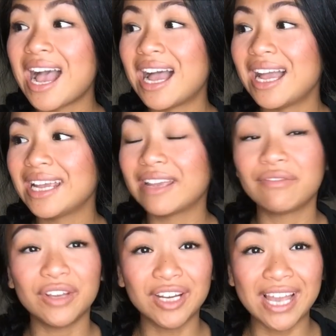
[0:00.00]
I
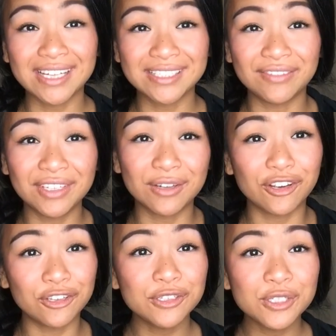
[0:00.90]
am very active
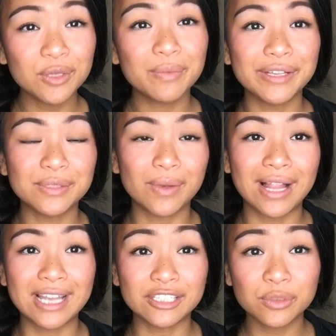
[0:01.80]
here on YouTube, as
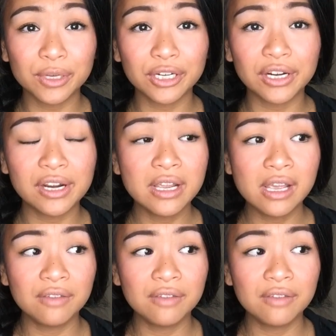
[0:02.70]
well as Twitter.